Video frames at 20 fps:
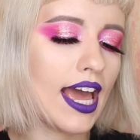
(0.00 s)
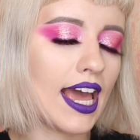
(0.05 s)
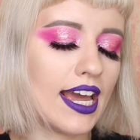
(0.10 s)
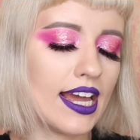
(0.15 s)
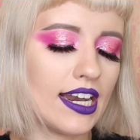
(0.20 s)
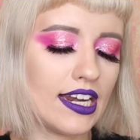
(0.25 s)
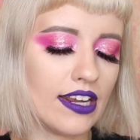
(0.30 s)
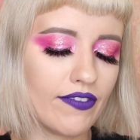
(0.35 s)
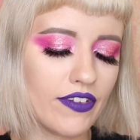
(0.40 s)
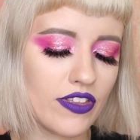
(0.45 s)

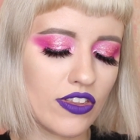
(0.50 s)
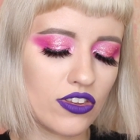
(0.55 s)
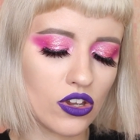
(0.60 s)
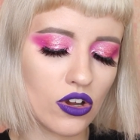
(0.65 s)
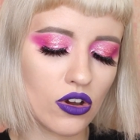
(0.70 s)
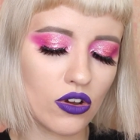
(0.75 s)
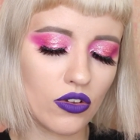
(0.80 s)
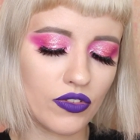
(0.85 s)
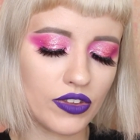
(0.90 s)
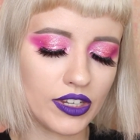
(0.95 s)
And even
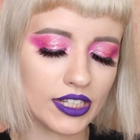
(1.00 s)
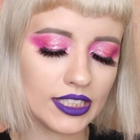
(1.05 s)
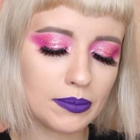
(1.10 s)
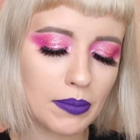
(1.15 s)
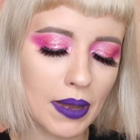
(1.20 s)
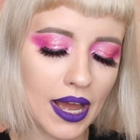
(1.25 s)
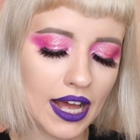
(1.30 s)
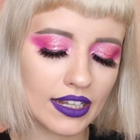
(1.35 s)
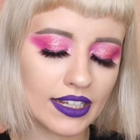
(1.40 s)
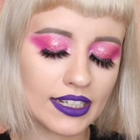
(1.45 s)
though these
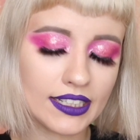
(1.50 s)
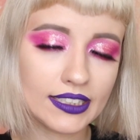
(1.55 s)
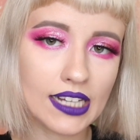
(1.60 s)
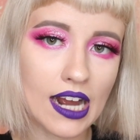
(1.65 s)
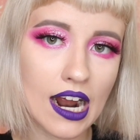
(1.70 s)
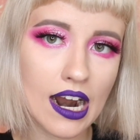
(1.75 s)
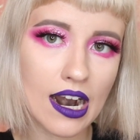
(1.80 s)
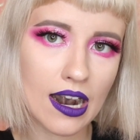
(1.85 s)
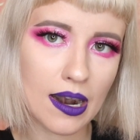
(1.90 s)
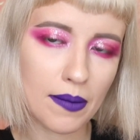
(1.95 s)
palettes
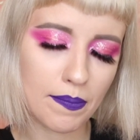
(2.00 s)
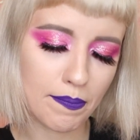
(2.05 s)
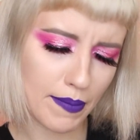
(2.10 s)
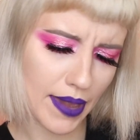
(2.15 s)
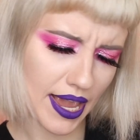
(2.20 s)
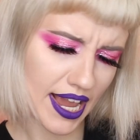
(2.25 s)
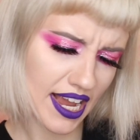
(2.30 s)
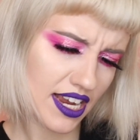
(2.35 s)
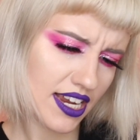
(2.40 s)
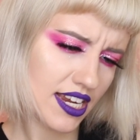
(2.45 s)
are
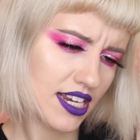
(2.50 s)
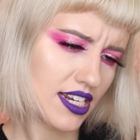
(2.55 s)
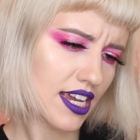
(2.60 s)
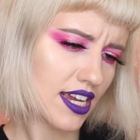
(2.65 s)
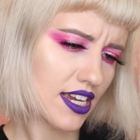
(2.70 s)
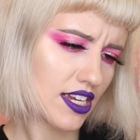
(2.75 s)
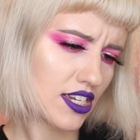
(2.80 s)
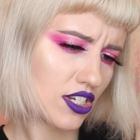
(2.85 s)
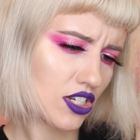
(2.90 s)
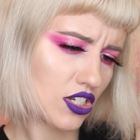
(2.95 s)
made
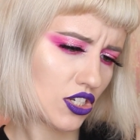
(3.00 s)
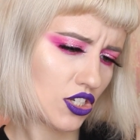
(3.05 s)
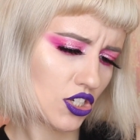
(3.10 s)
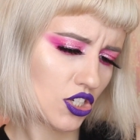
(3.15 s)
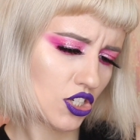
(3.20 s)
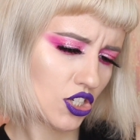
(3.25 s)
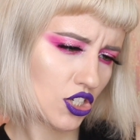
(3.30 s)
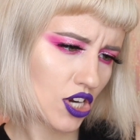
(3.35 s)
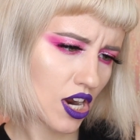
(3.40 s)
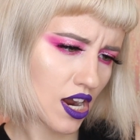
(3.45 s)
in
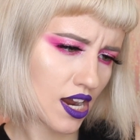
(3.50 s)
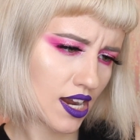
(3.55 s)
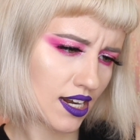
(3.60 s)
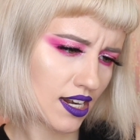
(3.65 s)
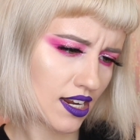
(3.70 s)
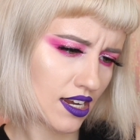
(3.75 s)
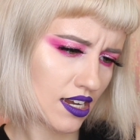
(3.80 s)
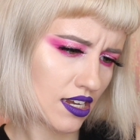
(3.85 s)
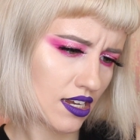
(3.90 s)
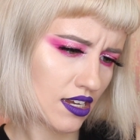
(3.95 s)

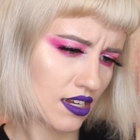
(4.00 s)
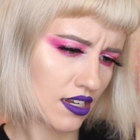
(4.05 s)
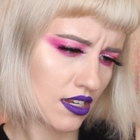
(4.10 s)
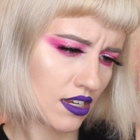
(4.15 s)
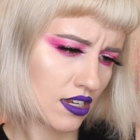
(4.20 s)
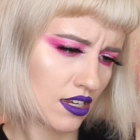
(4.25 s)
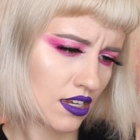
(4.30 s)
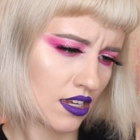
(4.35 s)
China,